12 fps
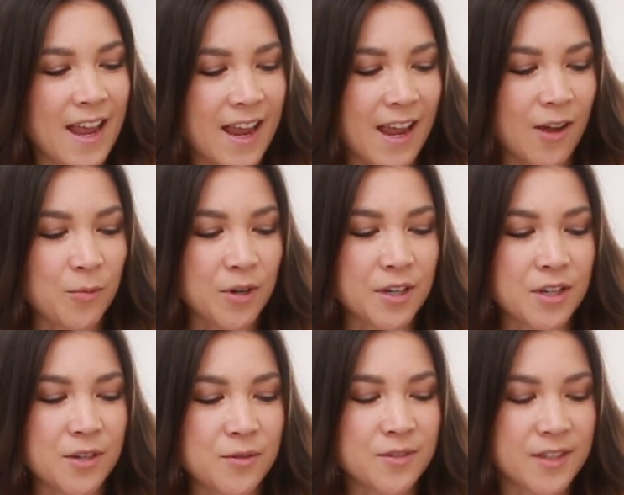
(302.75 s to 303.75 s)
And we're gonna
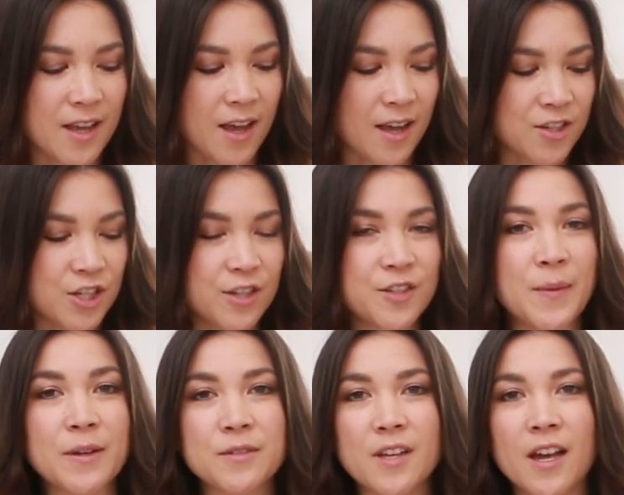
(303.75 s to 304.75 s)
use cherry
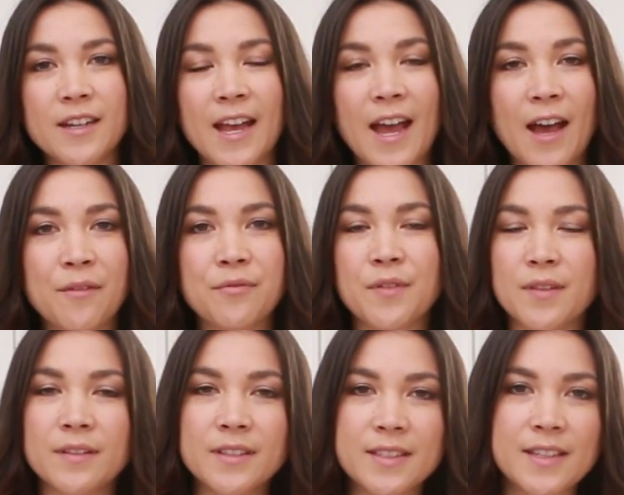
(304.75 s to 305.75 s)
tomatoes cut in half,
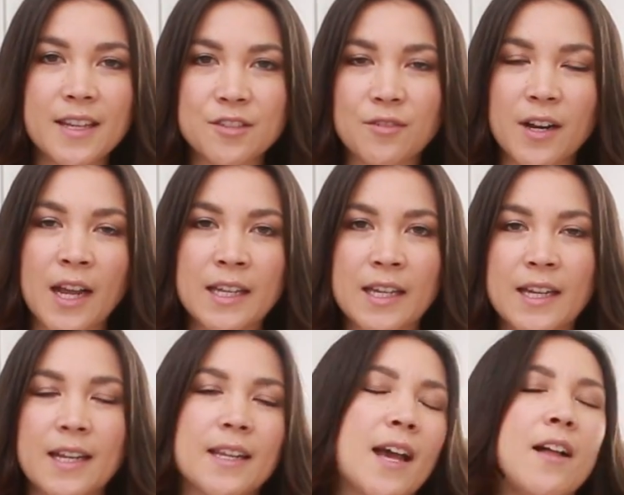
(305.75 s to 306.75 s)
thinly sliced red onion,
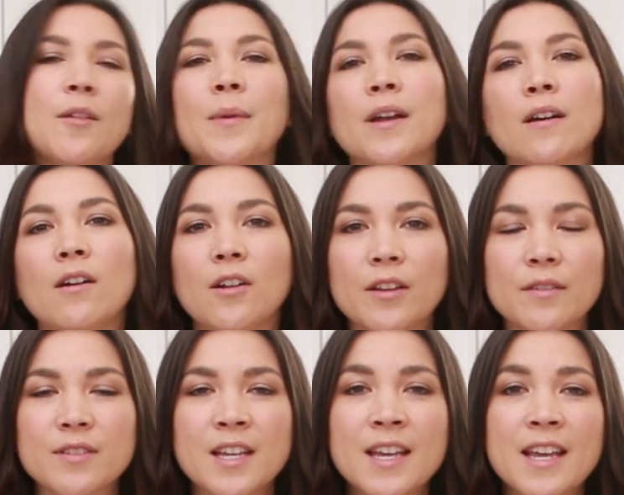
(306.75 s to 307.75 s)
and Kalamata
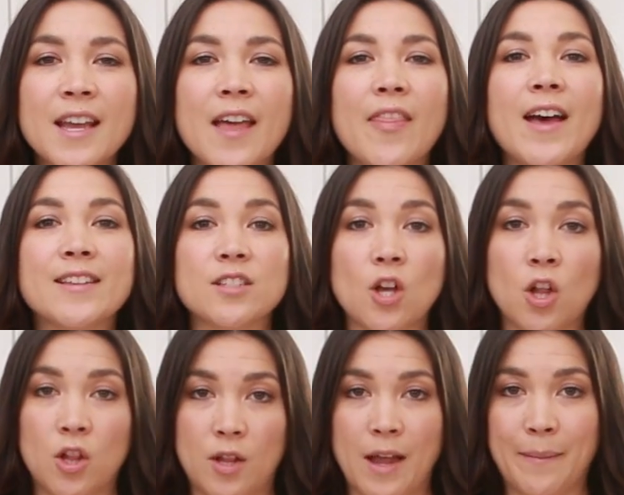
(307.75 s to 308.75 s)
olives, and that's
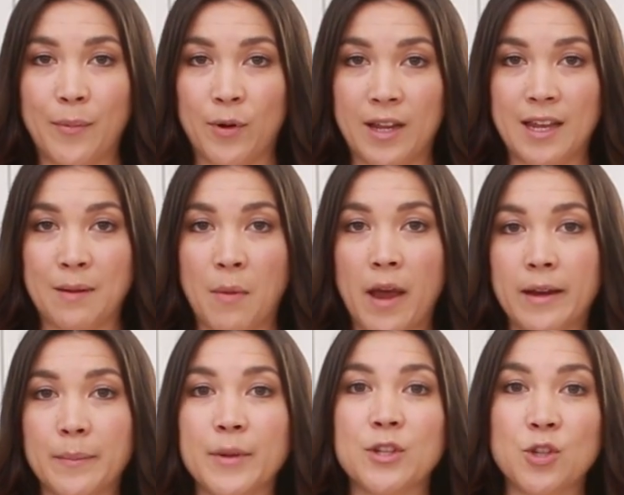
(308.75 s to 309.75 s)
all I'm putting in mine.
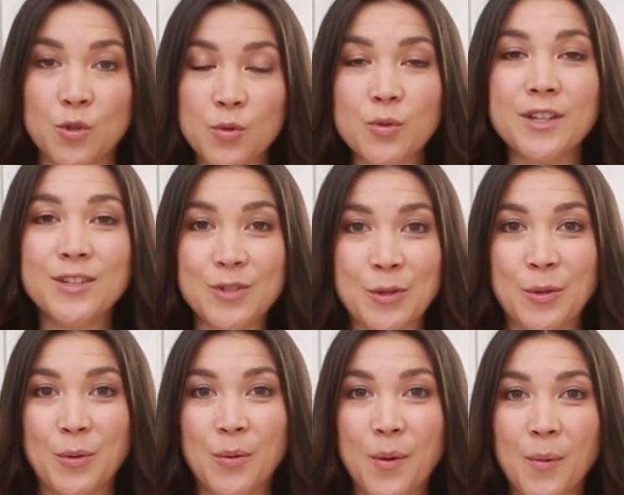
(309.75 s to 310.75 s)
But you can
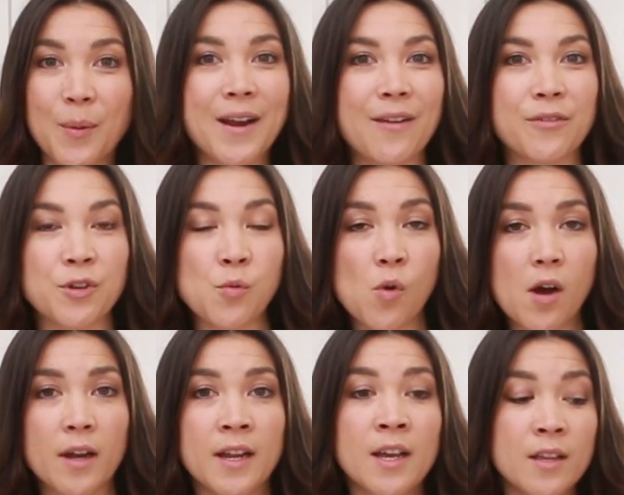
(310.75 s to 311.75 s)
do whatever you
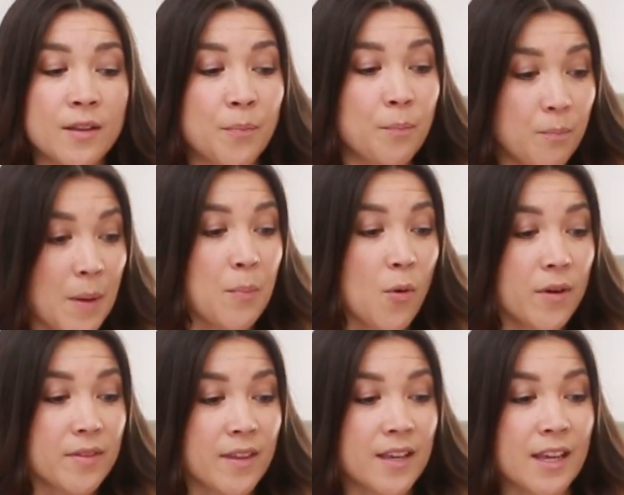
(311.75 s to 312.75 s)
want. The
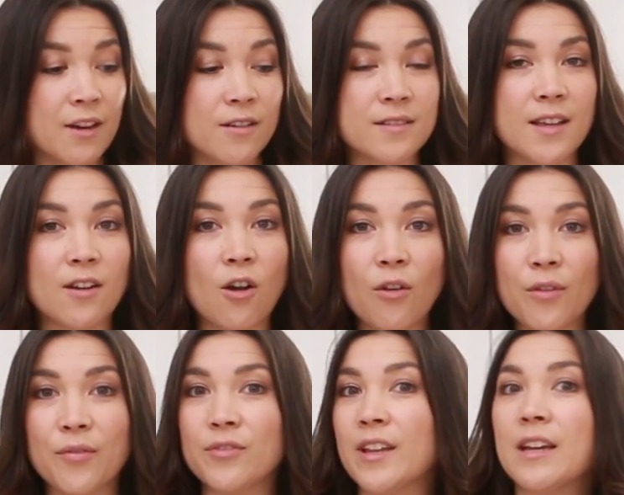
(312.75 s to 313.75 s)
important thing here is that all
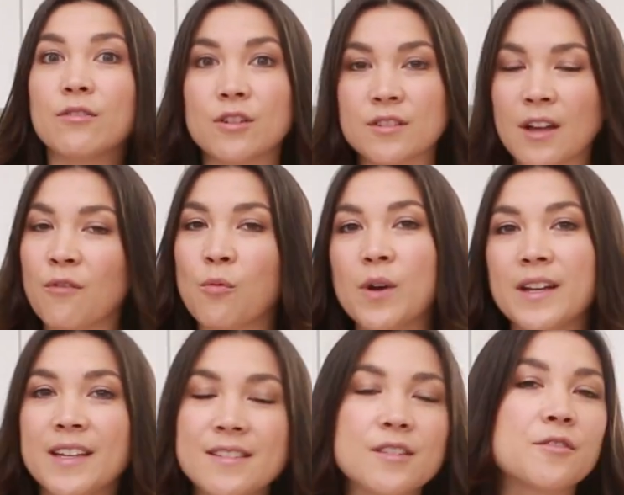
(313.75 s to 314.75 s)
the flavors of
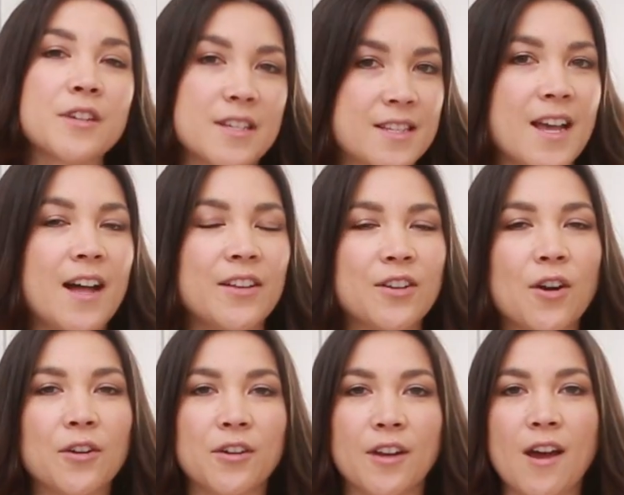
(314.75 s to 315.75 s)
what is a Greek salad
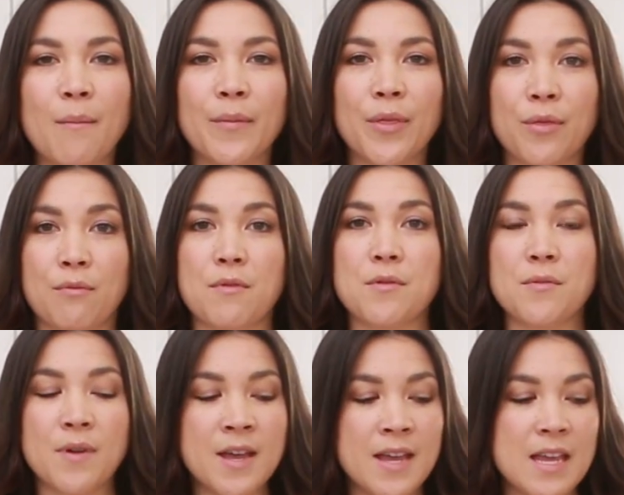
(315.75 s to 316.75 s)
are gonna come
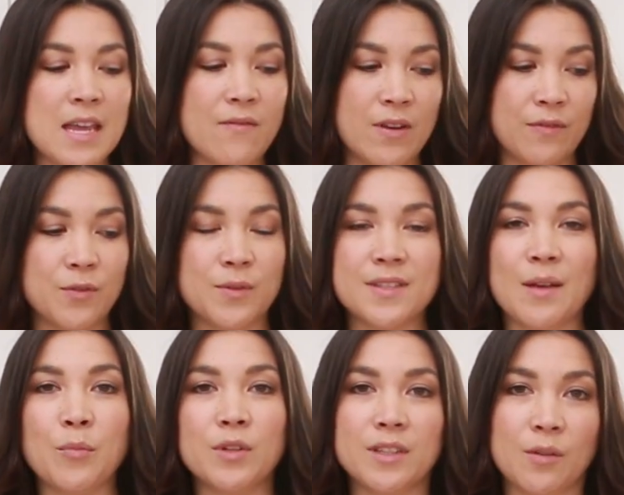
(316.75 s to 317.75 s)
through, even if you
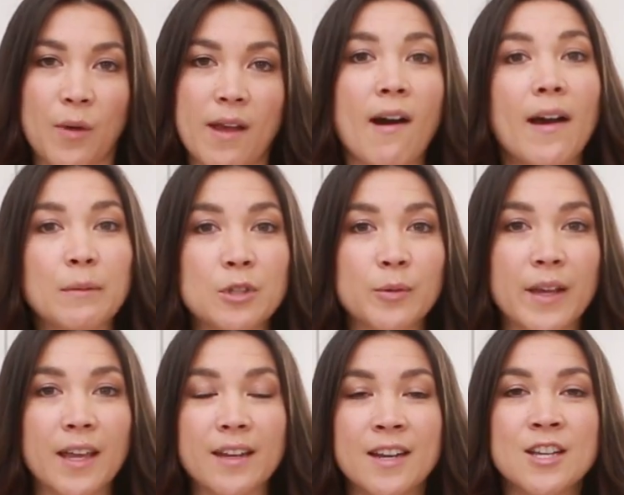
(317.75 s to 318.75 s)
assemble it the way I'm
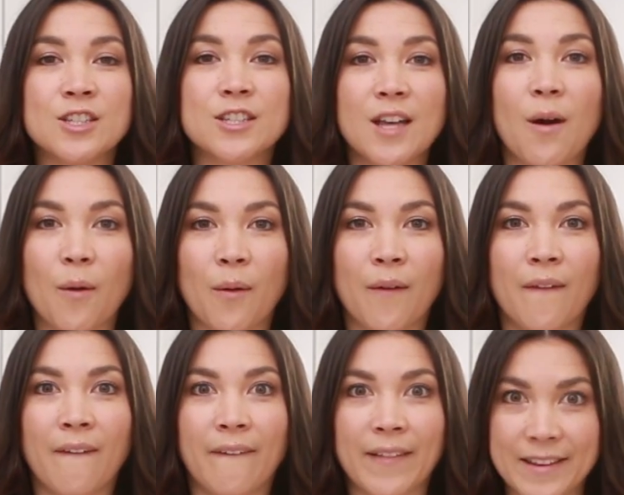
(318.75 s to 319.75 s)
doing it. So,
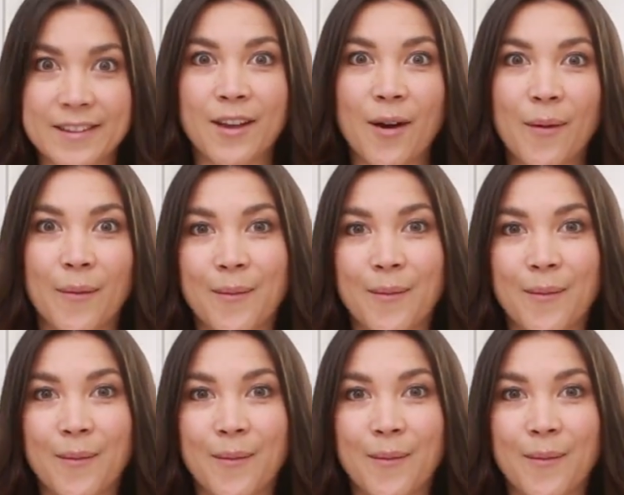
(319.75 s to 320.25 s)
let's go.